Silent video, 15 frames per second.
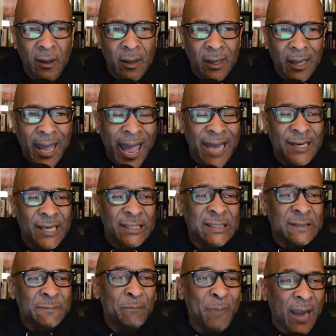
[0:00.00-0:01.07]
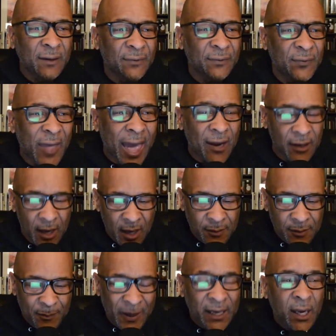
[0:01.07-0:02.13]
and expect that
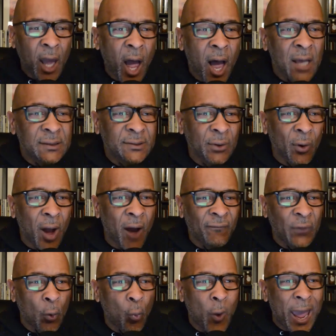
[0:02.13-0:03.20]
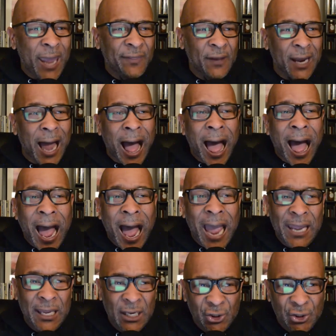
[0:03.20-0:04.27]
because of the way that I
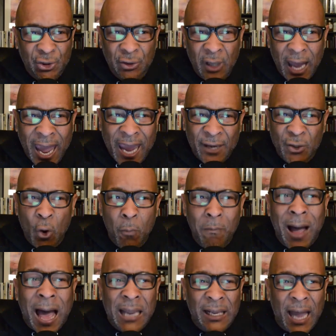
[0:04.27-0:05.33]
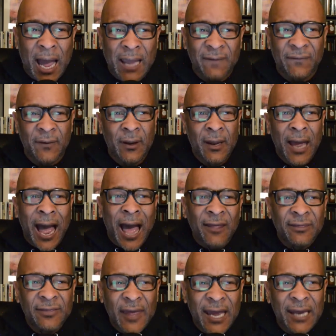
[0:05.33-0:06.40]
handle my life, I
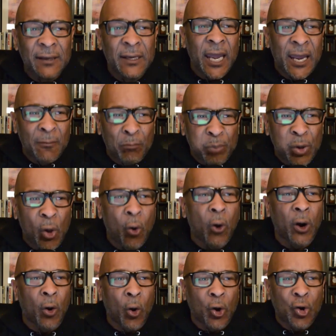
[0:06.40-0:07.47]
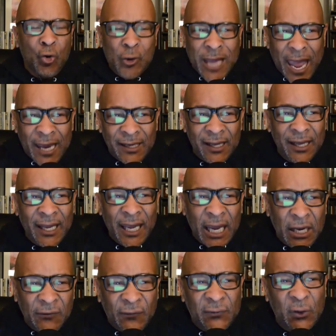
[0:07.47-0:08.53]
then implore or create
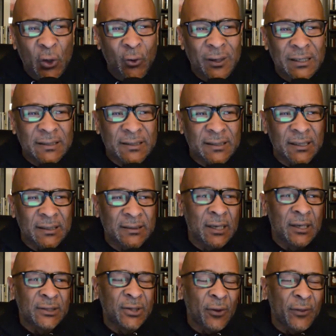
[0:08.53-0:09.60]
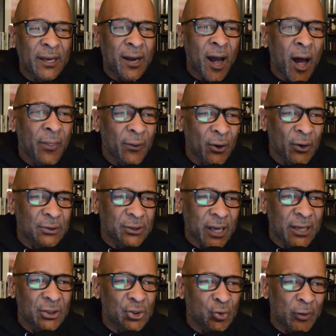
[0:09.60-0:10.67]
influences so that others
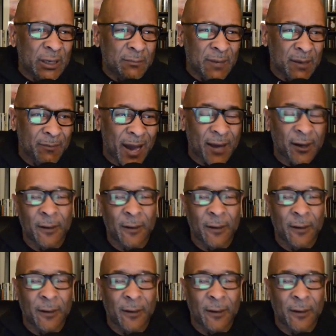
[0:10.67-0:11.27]
can treat me better.